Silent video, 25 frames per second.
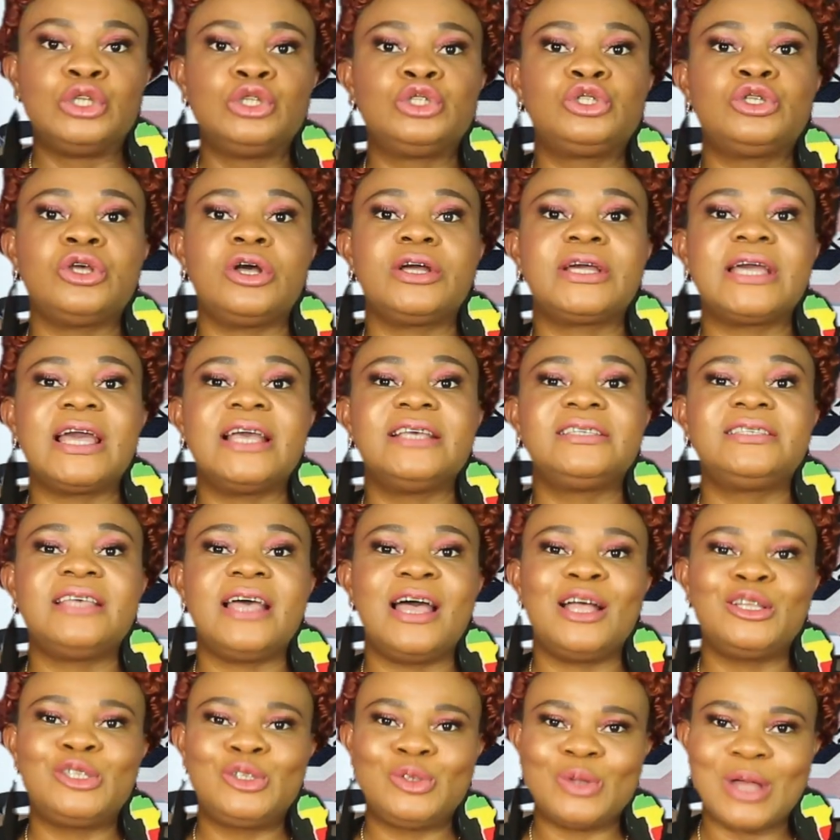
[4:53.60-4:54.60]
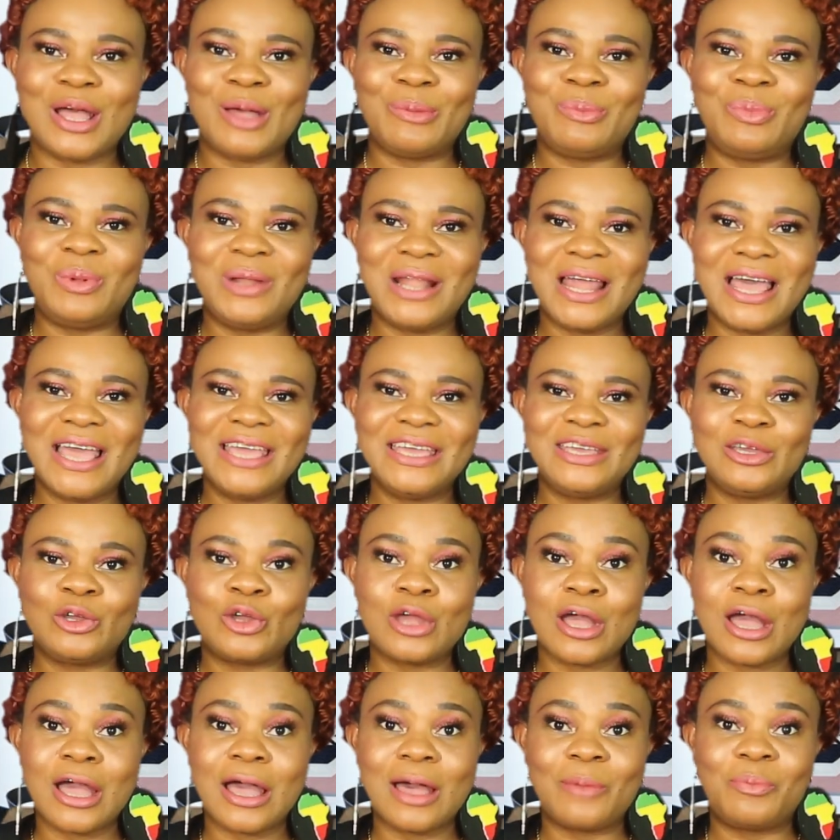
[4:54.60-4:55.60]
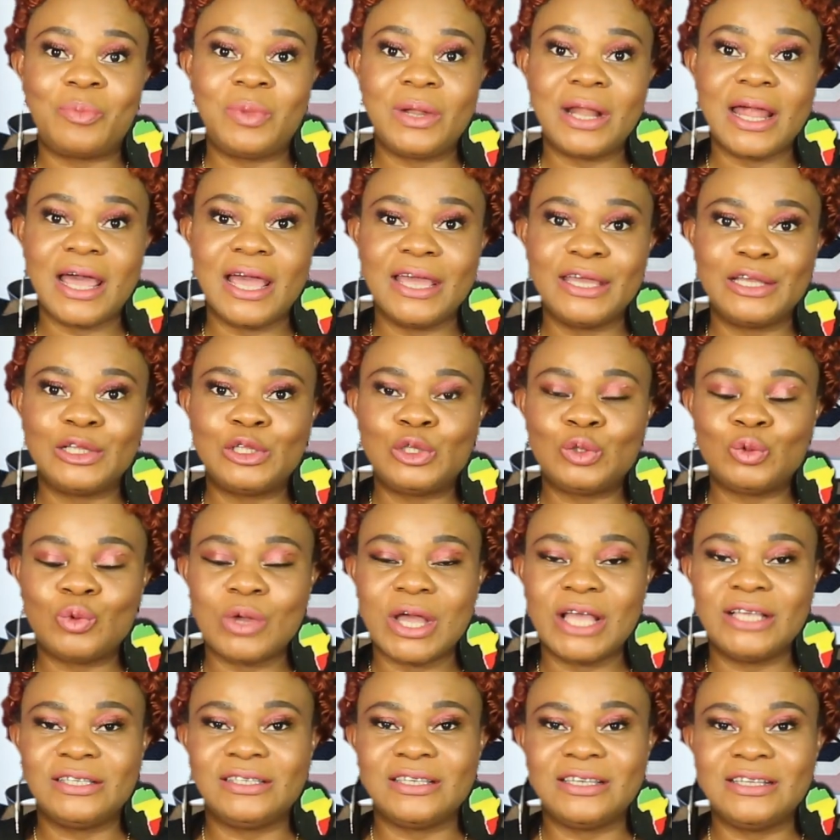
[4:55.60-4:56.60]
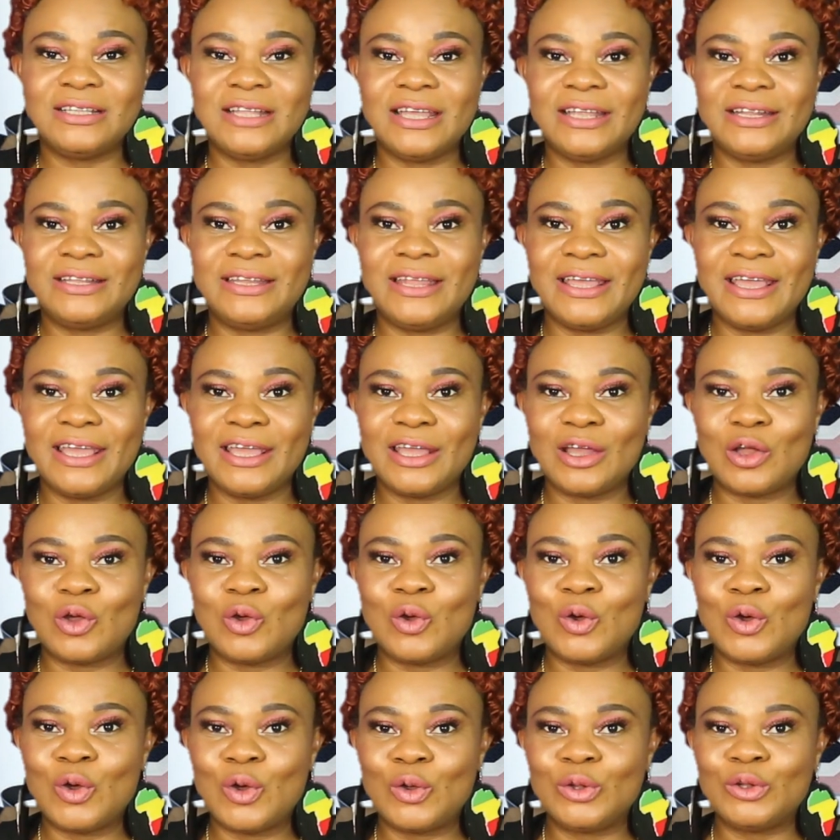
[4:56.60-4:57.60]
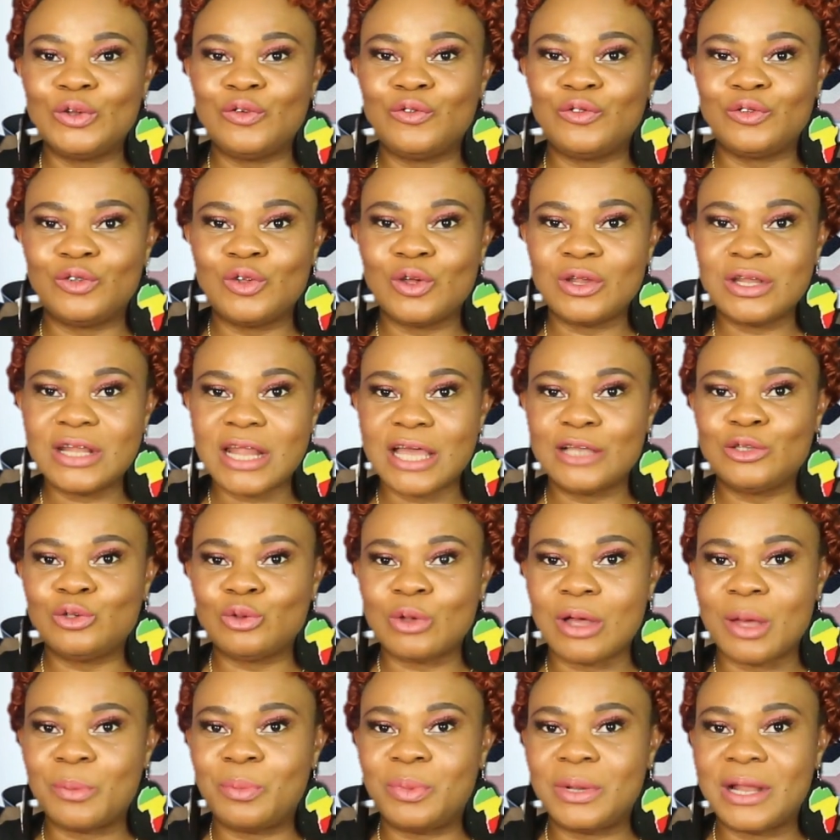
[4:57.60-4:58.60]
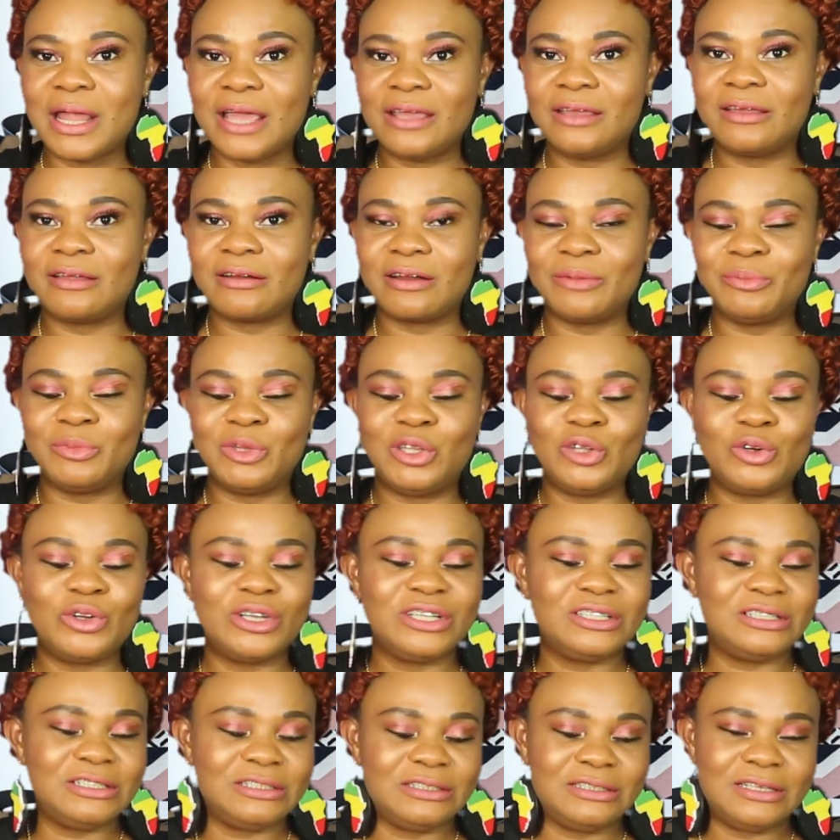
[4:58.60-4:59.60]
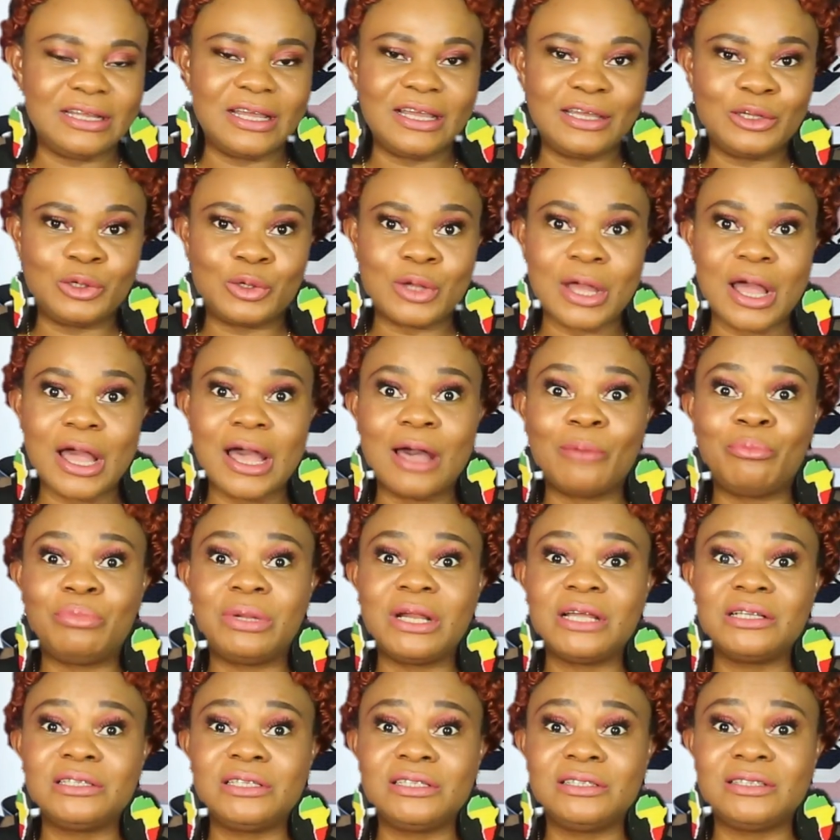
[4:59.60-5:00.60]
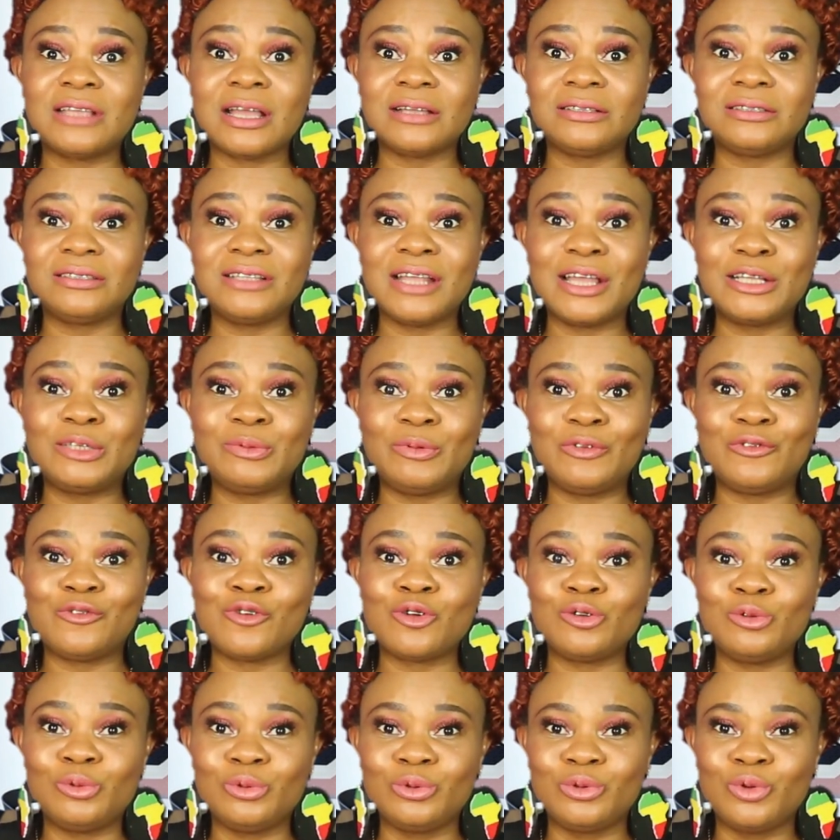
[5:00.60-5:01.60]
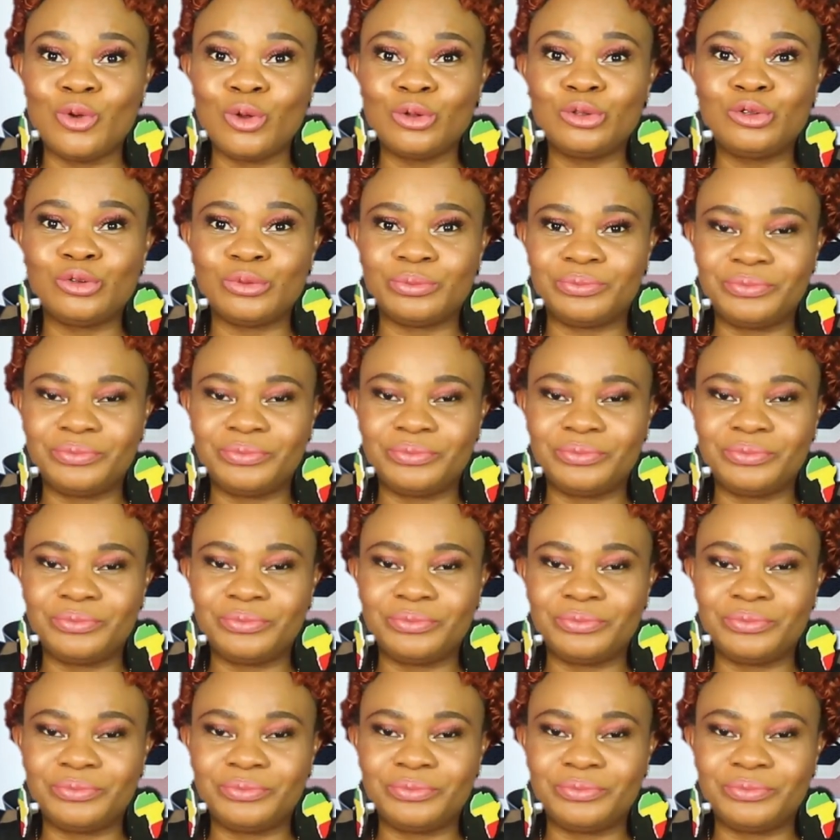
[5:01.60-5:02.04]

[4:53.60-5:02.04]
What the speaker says: So guys, how to apply? You can apply twice in a day, or if you don't like to apply cream during the day, you can apply it at night before you go to